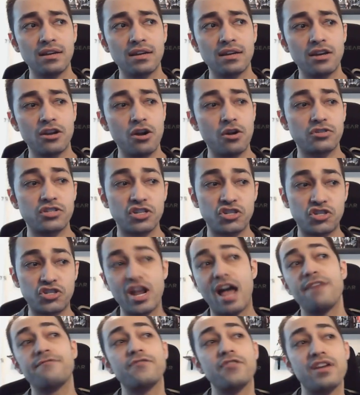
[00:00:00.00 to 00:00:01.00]
you know, to
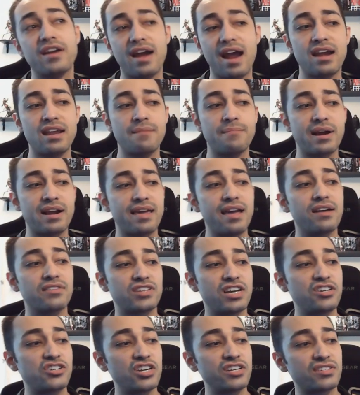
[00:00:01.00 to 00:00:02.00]
Geoff or to anybody else.
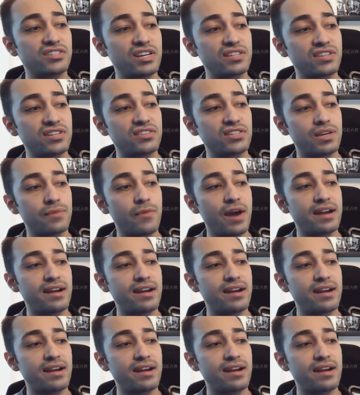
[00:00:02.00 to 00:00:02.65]
It just doesn't seem right.